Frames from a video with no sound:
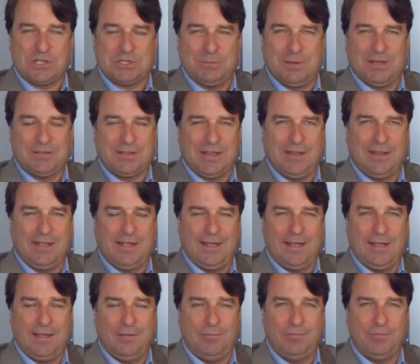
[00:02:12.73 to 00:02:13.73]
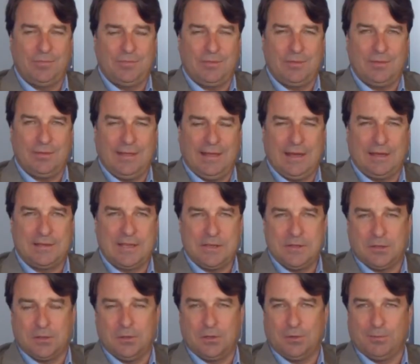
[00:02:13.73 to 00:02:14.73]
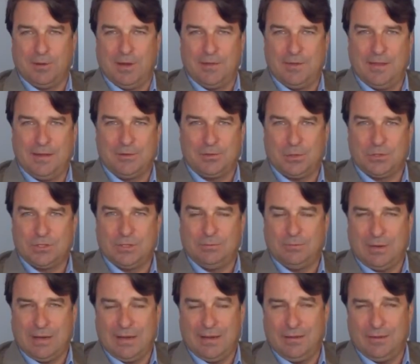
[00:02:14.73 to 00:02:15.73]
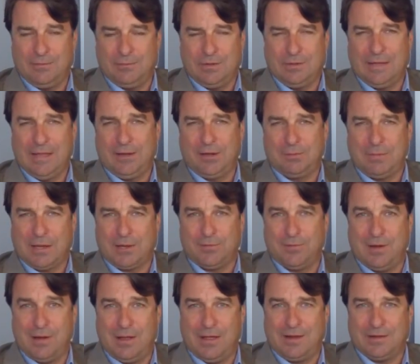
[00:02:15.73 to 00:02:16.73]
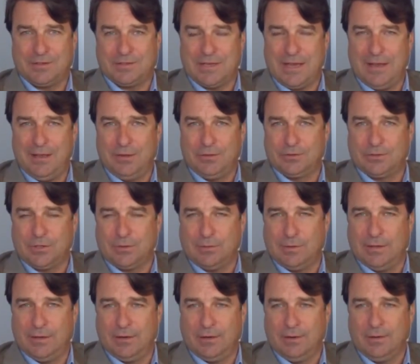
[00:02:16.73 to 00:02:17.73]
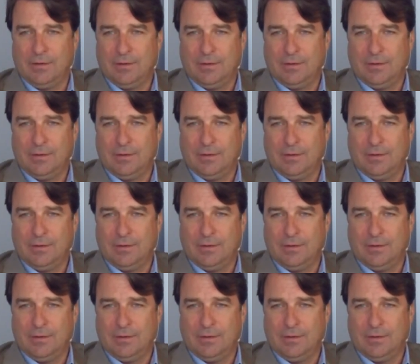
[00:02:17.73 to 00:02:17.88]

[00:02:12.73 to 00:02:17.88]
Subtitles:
because I had a technical career, and then towards when later in my career I had a sales career,